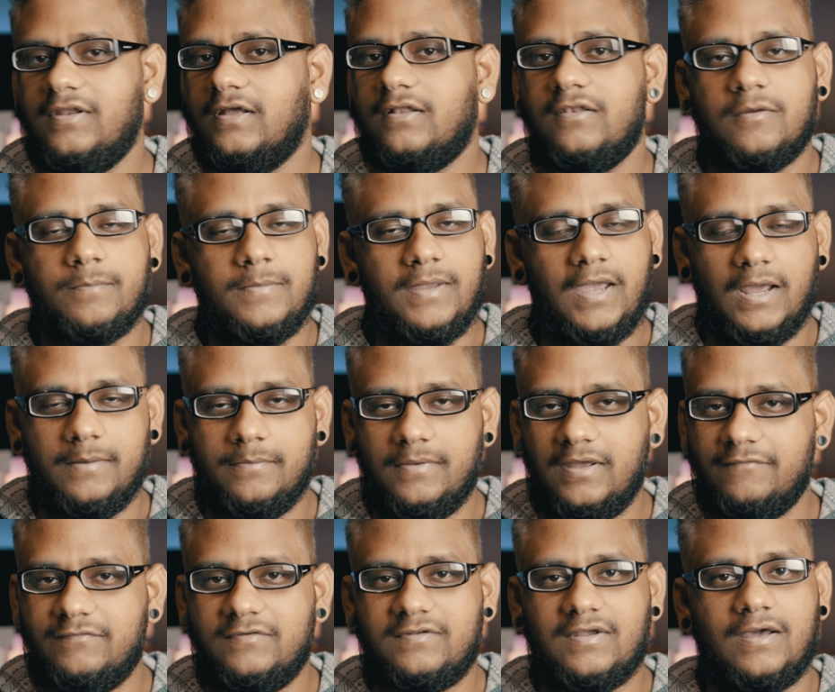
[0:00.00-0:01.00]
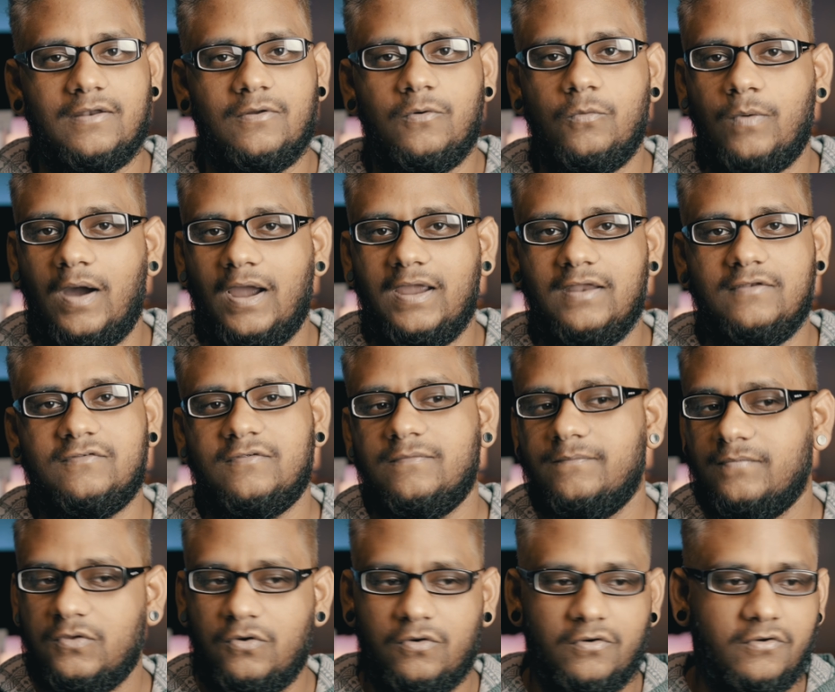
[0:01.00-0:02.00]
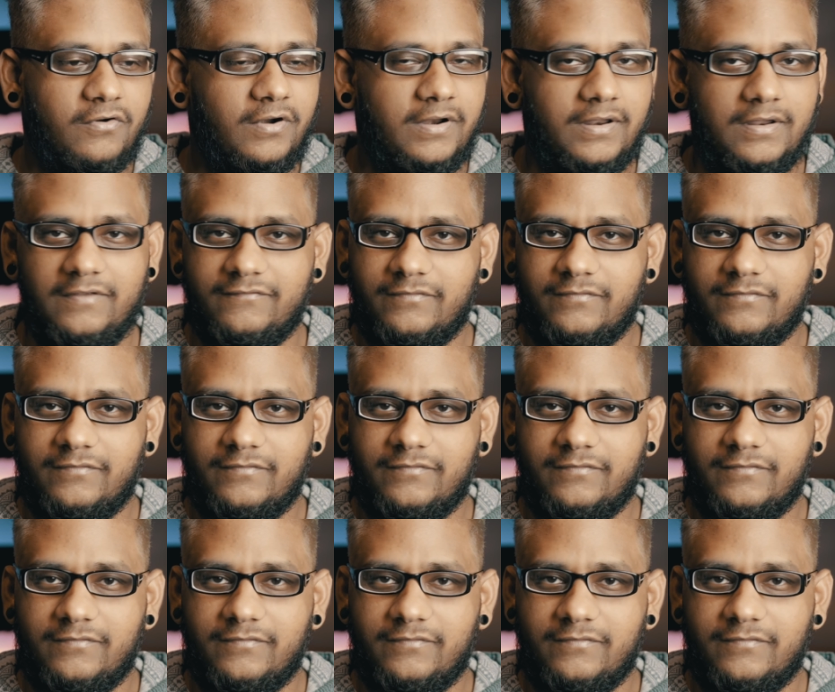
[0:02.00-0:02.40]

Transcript: Like, look behind me, everything either white or gray.